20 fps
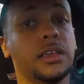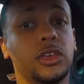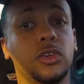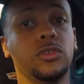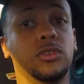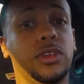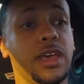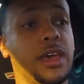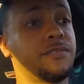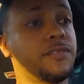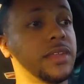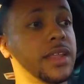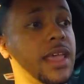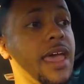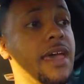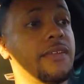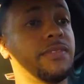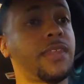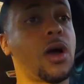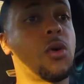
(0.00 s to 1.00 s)
You definitely
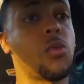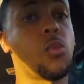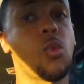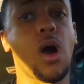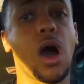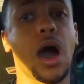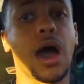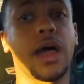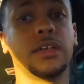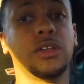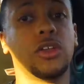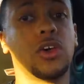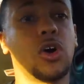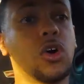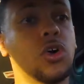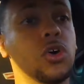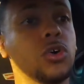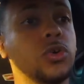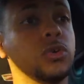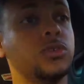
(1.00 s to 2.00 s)
have that wide
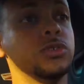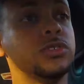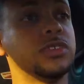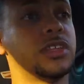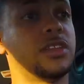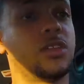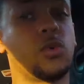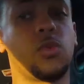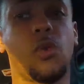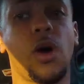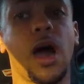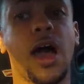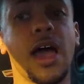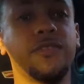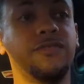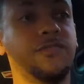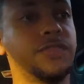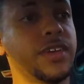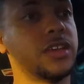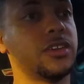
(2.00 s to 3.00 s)
nose and the
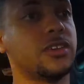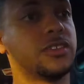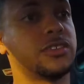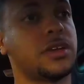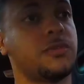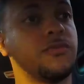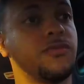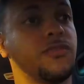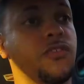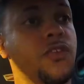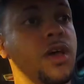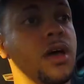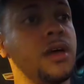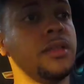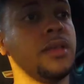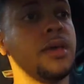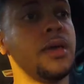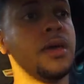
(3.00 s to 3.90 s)
wide fenders up front,